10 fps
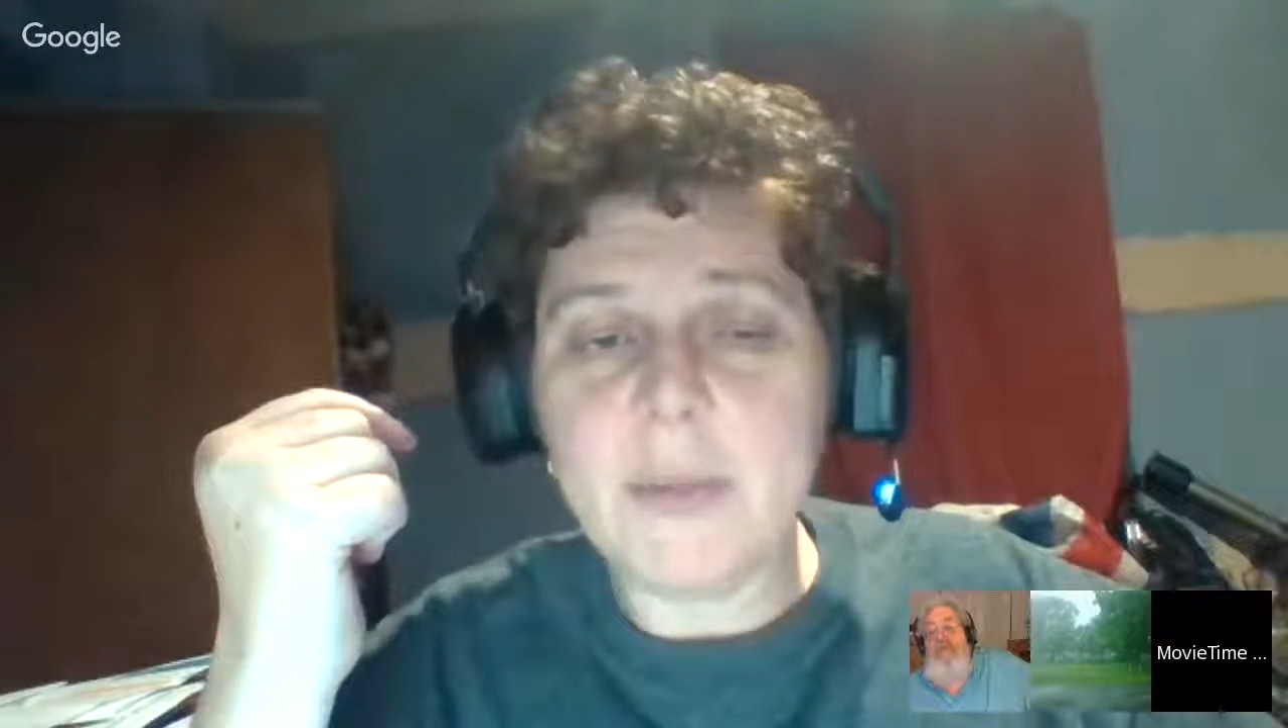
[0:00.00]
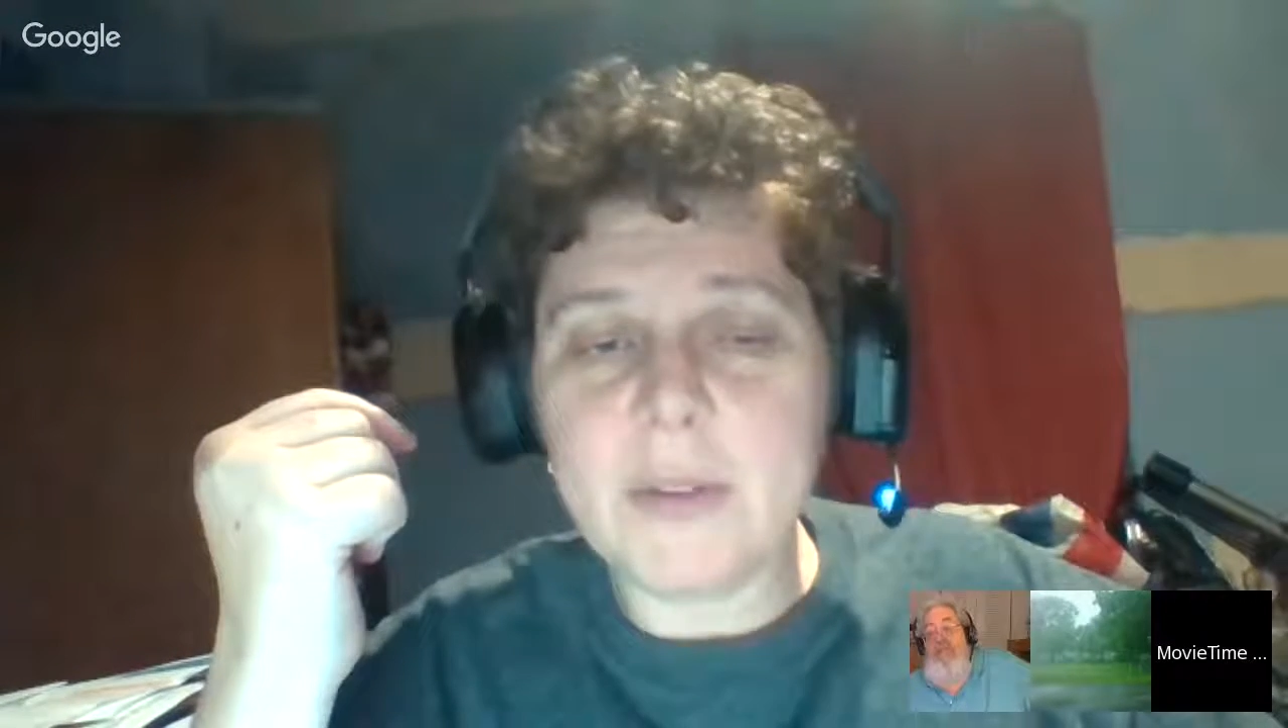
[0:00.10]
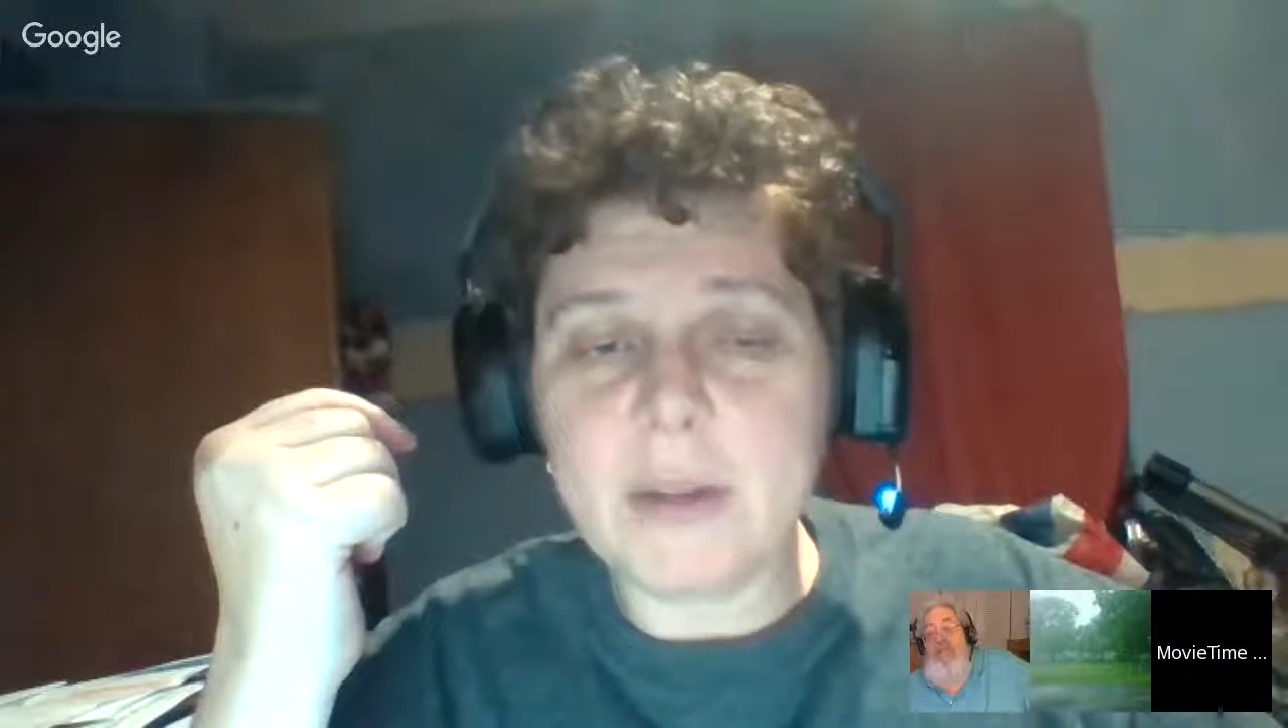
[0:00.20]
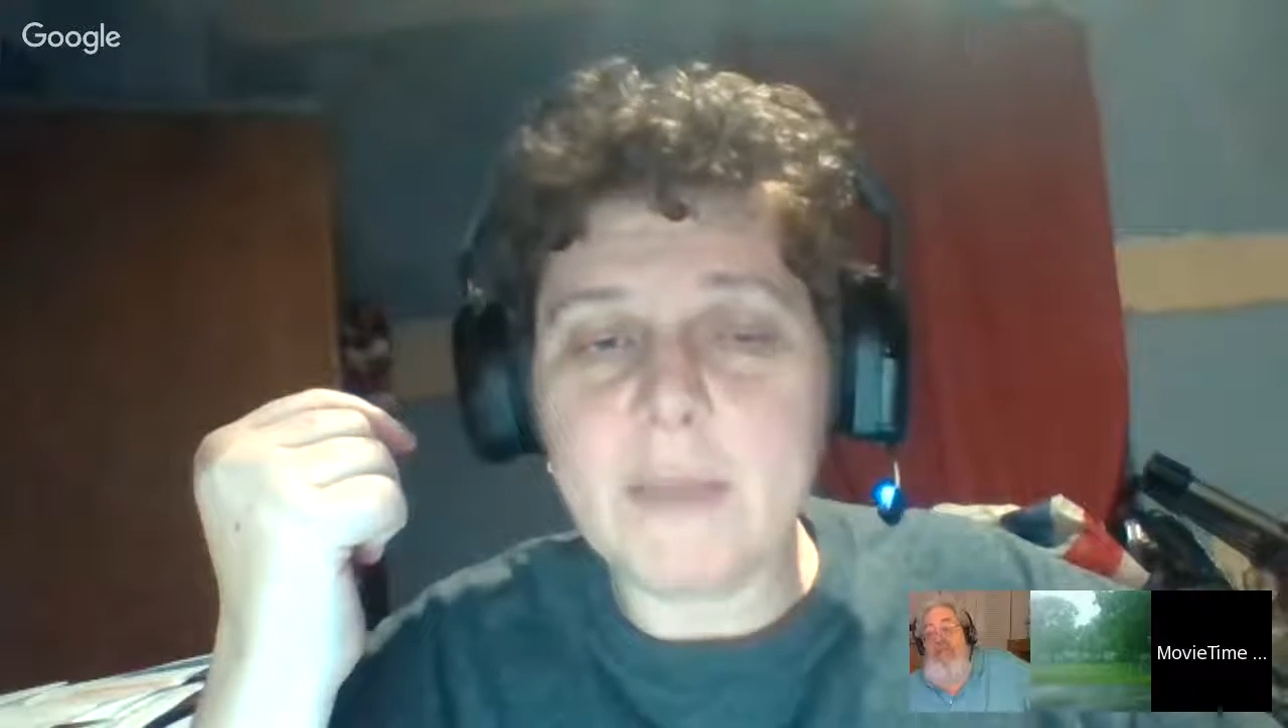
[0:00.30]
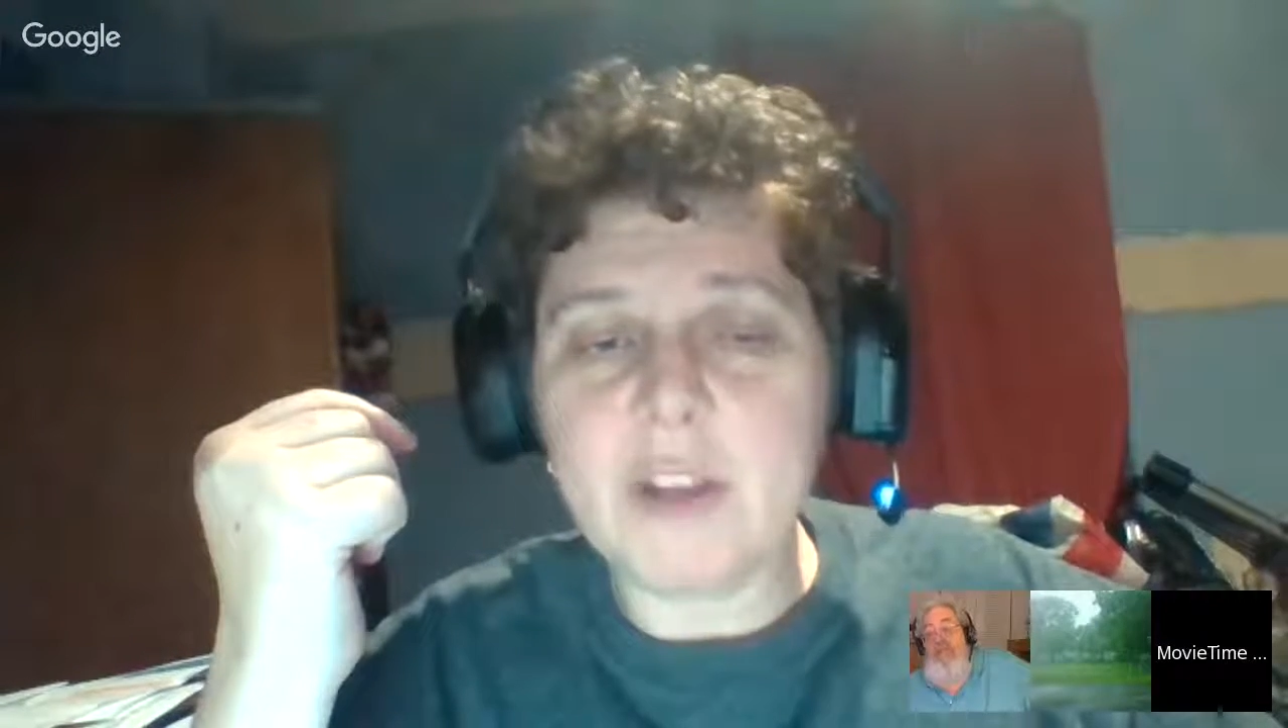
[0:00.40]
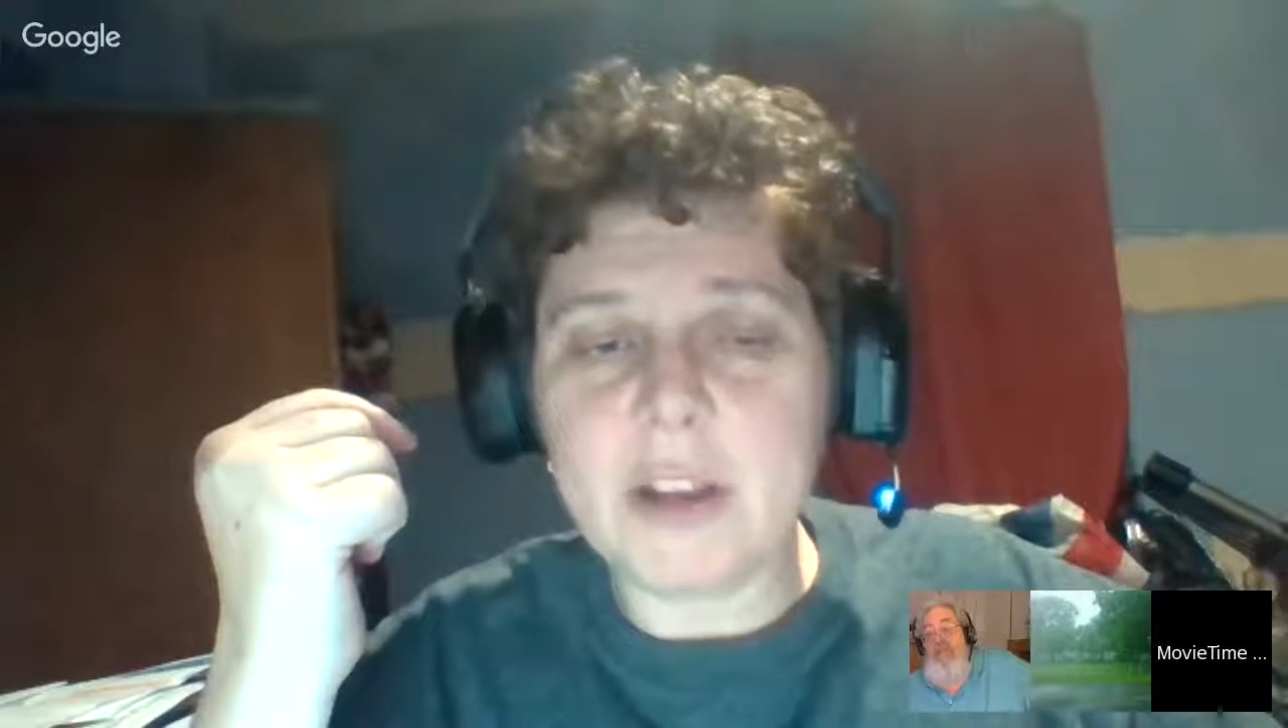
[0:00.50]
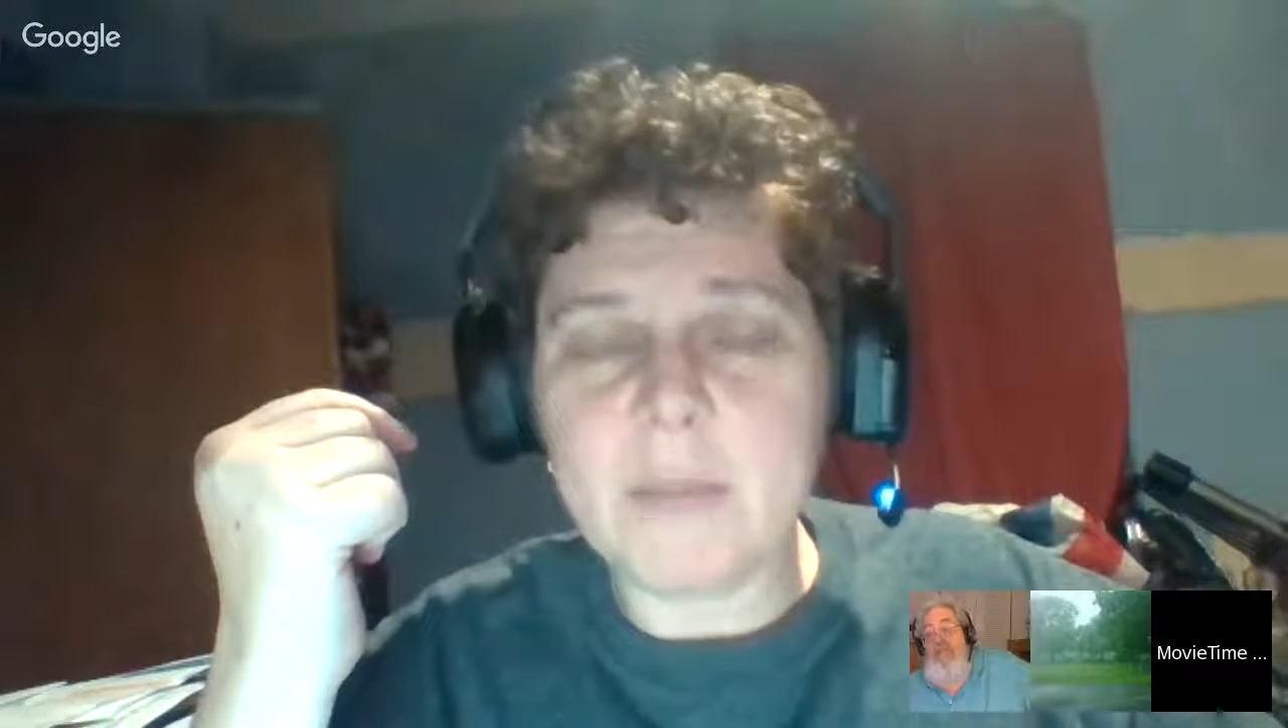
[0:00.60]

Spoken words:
the subject